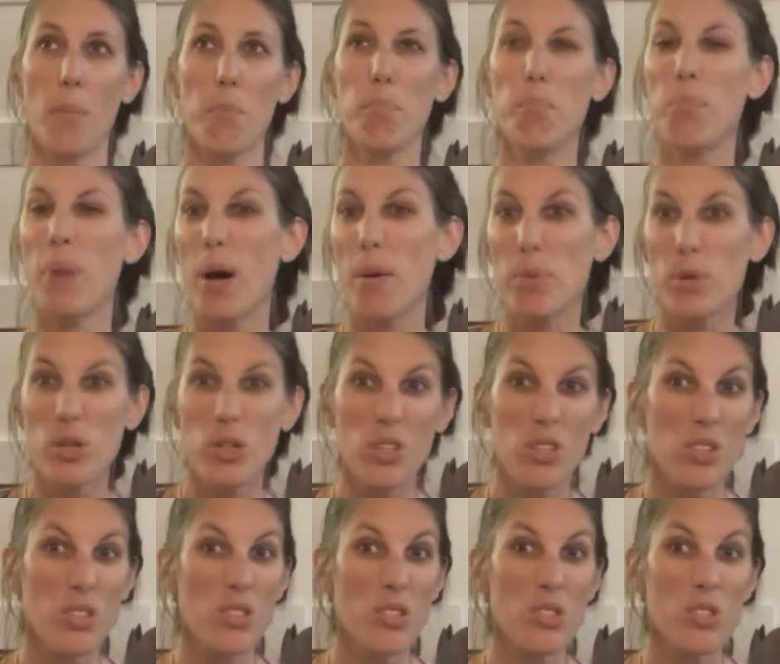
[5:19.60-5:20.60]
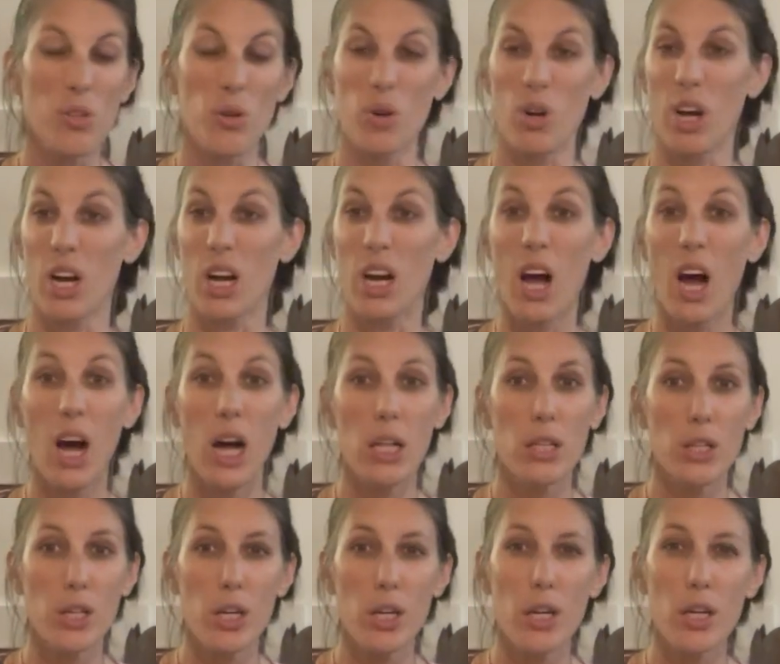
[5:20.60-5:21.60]
bubbles or a
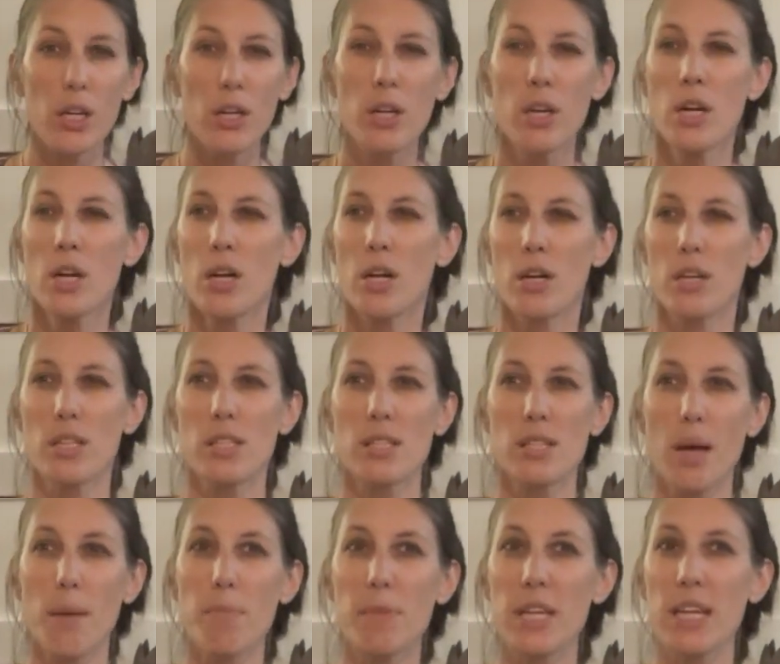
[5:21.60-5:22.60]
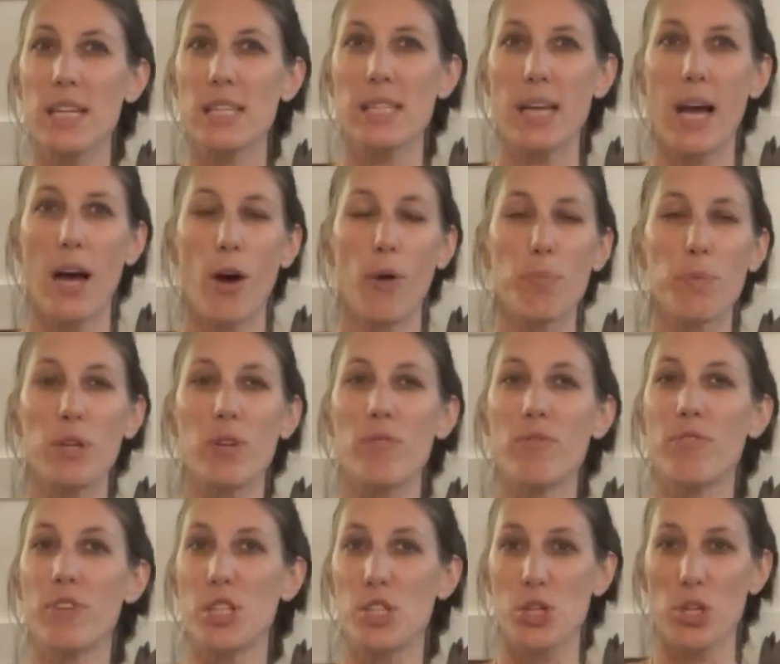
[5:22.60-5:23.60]
color or something to help you
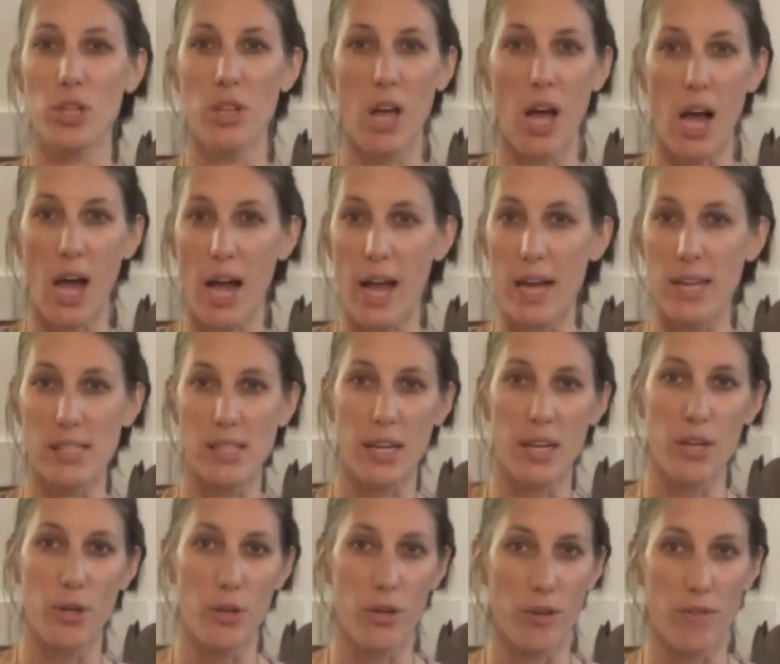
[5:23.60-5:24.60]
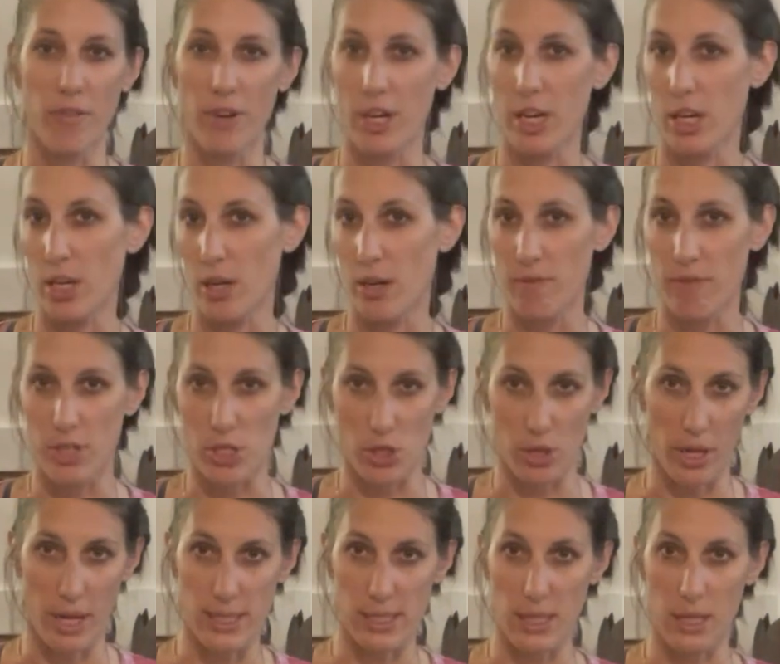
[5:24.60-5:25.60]
visualize. I know you're very good at
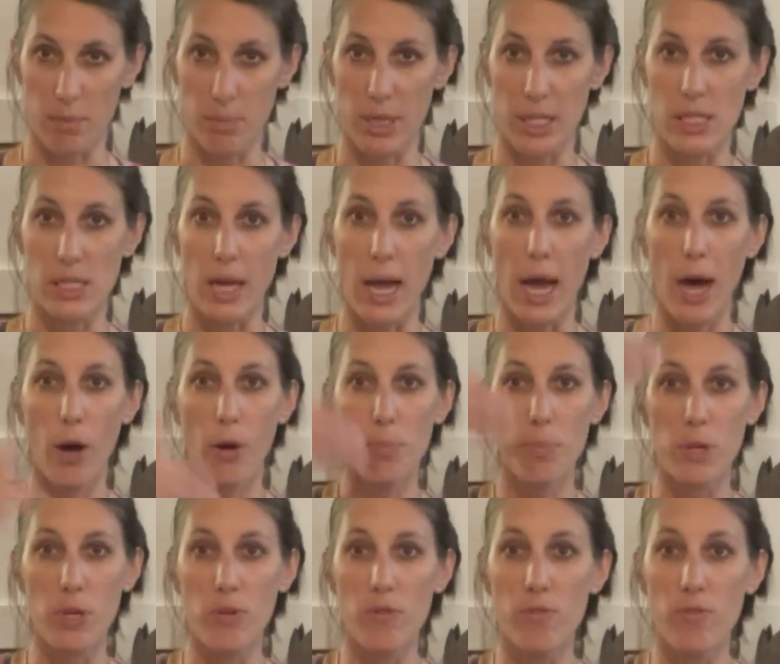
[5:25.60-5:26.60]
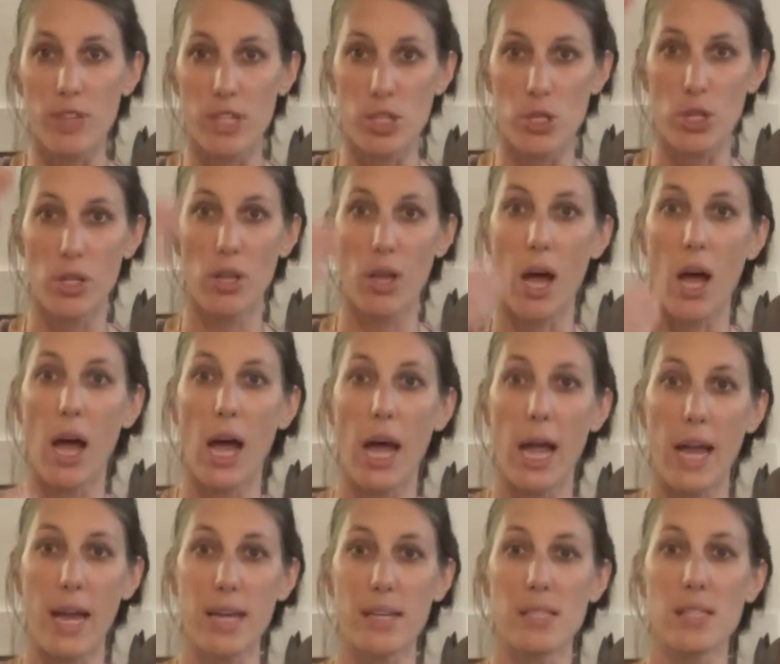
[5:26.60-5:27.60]
visualizing, but to help you
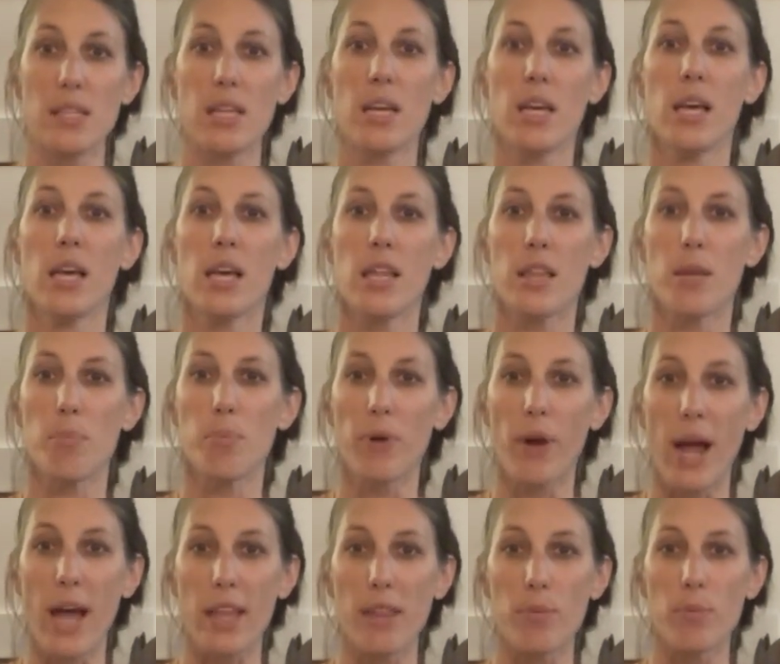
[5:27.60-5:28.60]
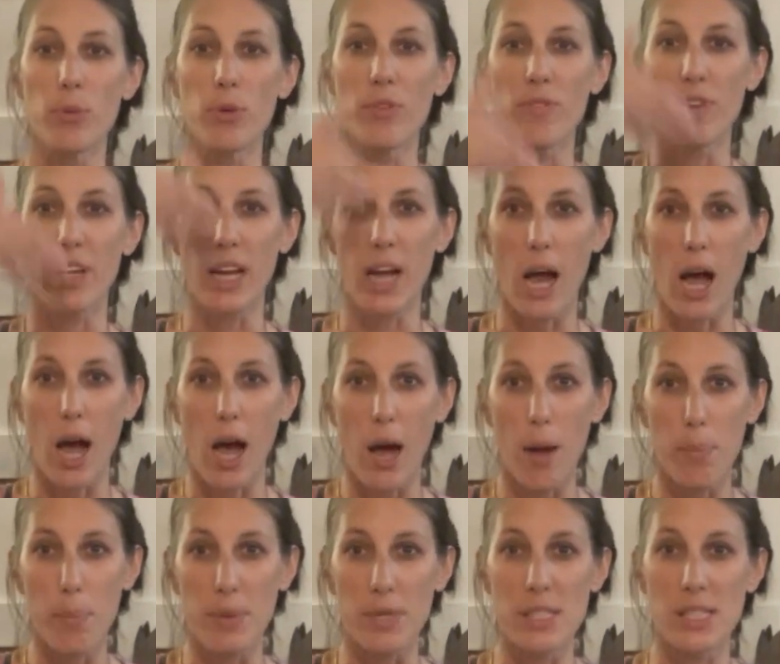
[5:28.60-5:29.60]
visualize the breath moving
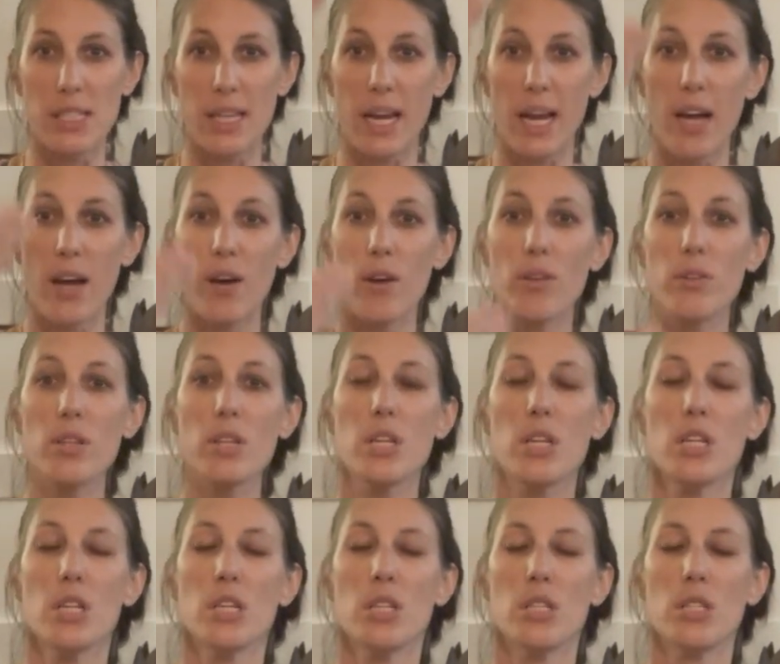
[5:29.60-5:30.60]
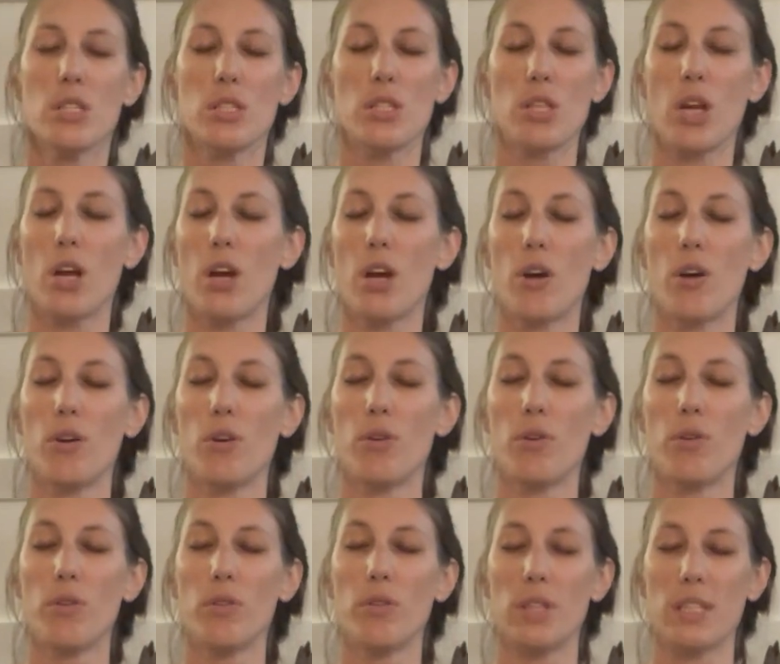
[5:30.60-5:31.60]
up and down.
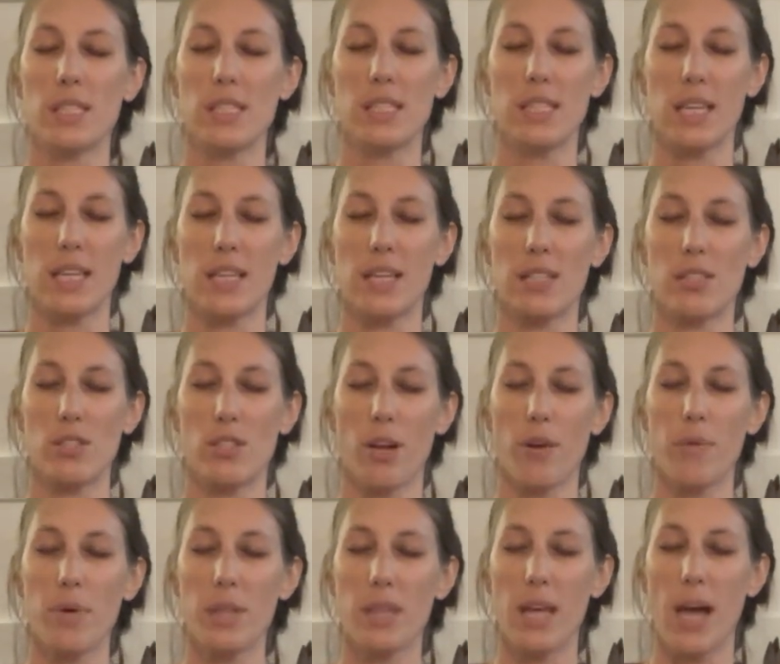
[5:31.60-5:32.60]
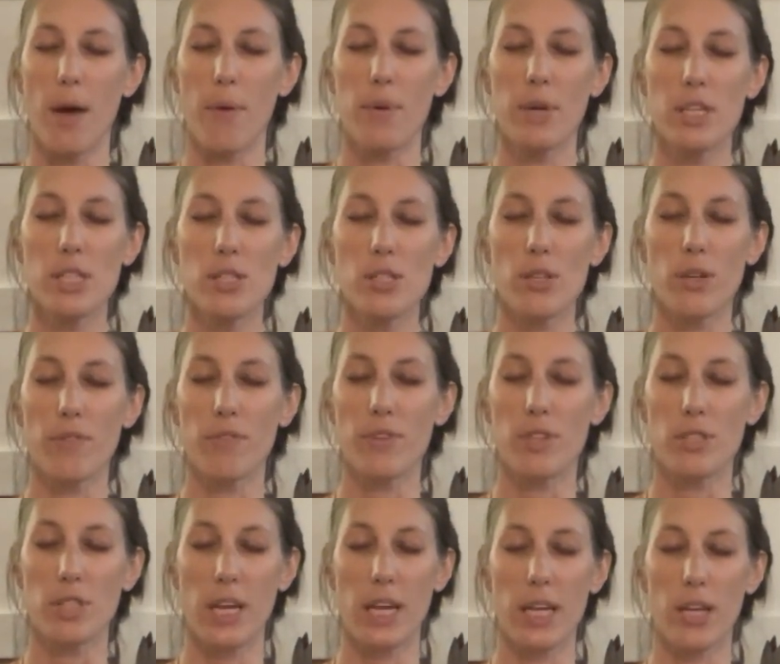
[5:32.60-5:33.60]
So let's see, let's start with that one. So if you
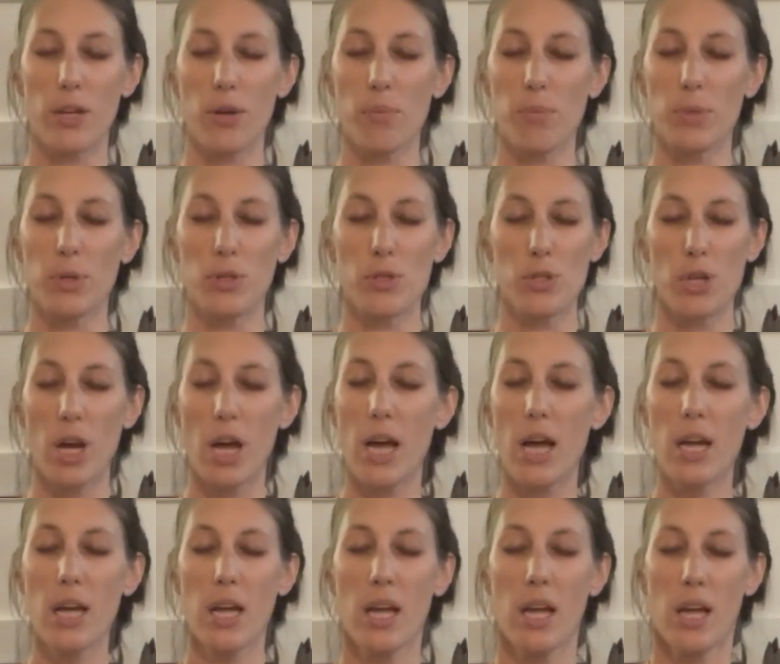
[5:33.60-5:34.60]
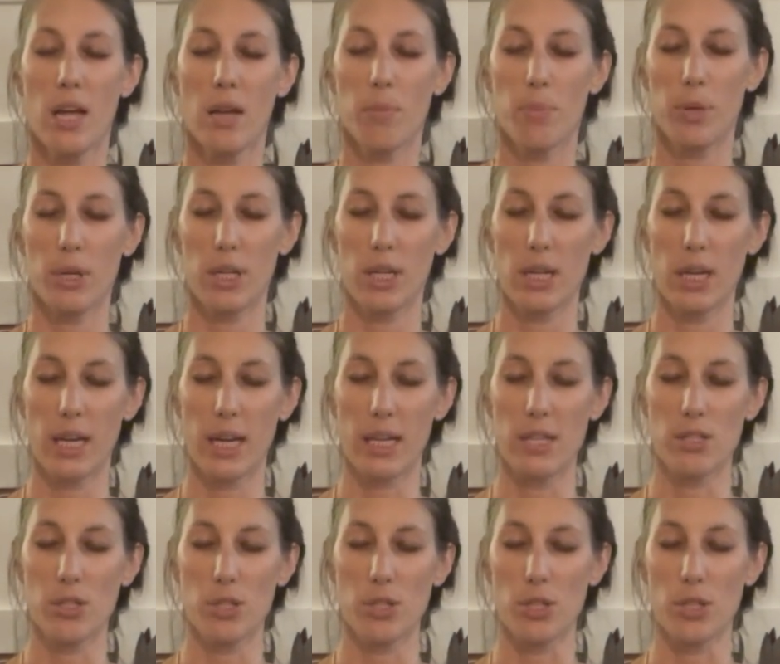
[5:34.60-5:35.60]
take your mudra, put it
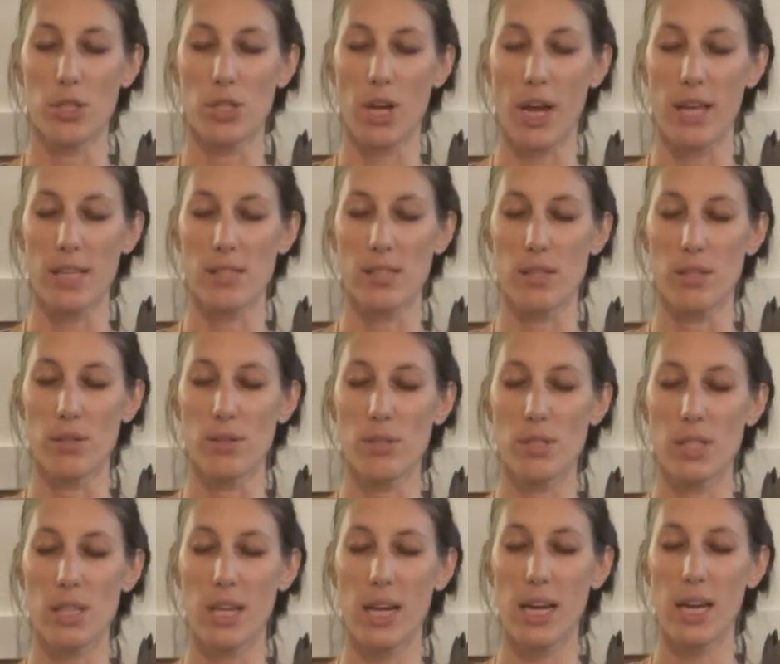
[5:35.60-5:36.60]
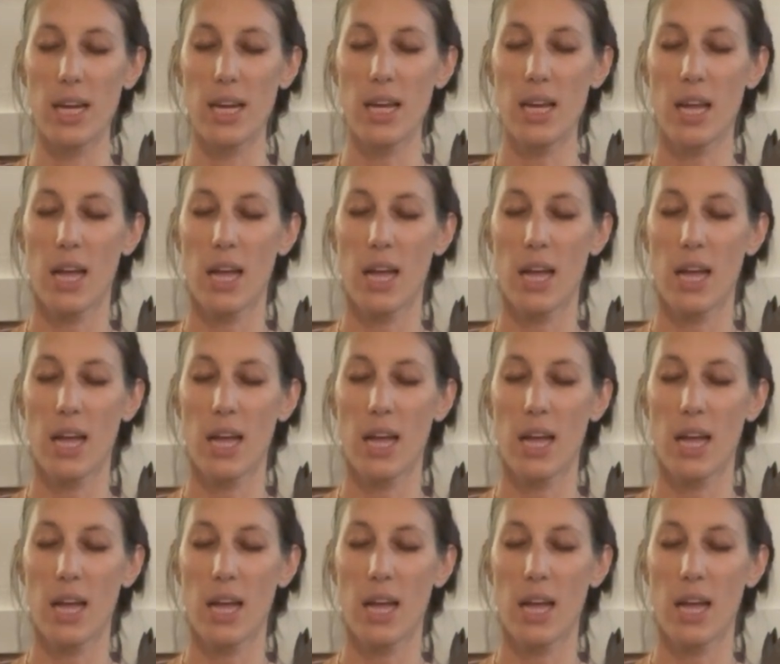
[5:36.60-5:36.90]
against your chest loosely.